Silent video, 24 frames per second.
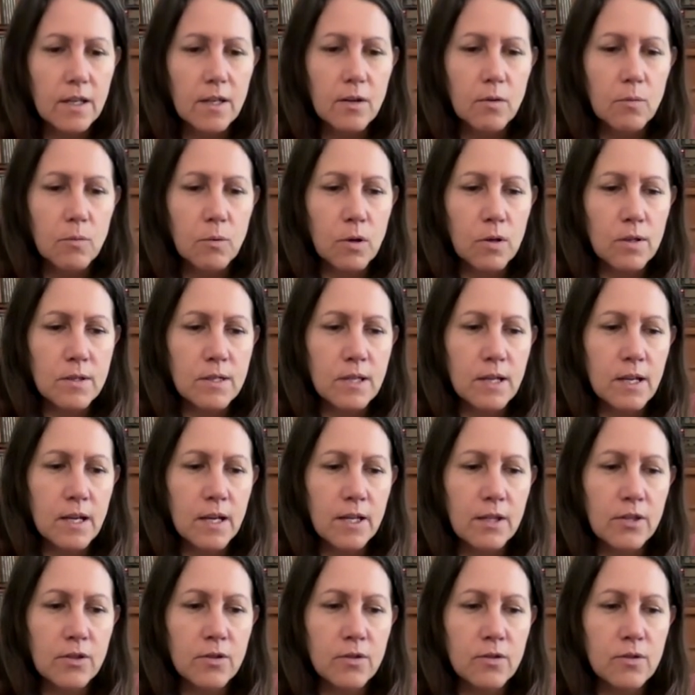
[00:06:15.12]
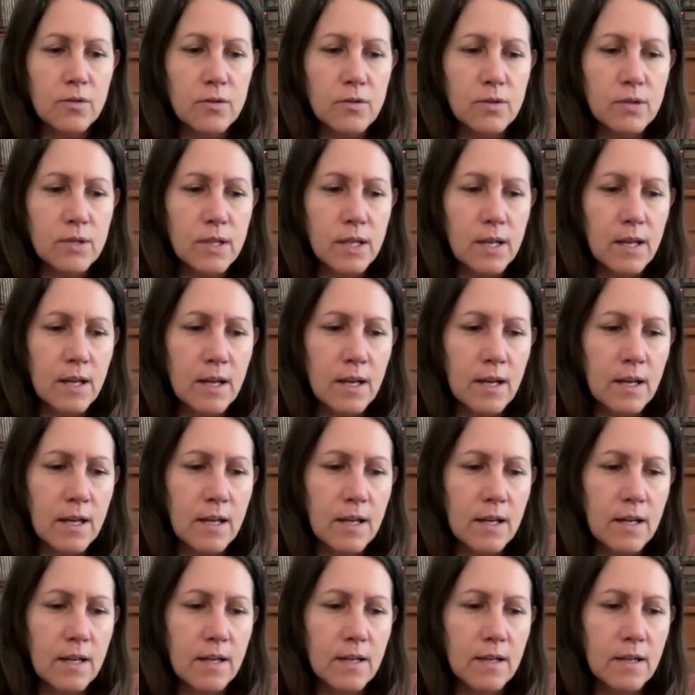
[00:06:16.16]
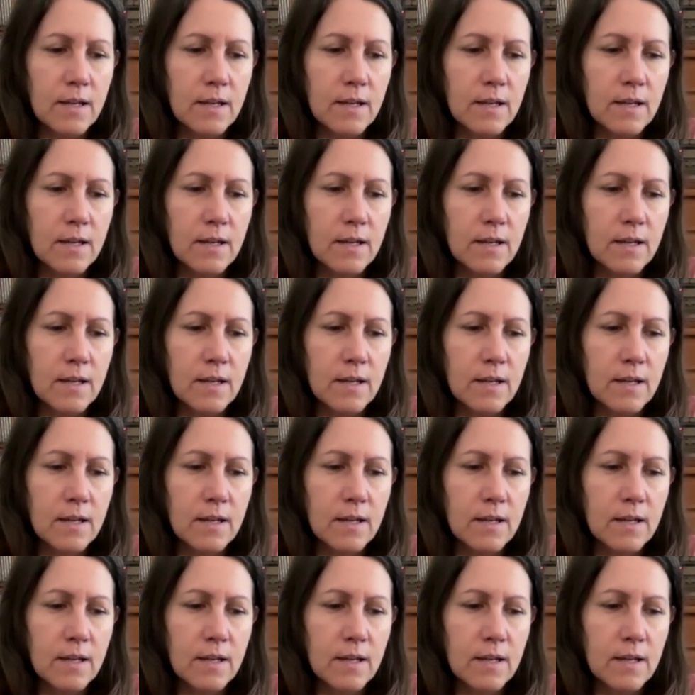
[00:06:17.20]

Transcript: was that I used a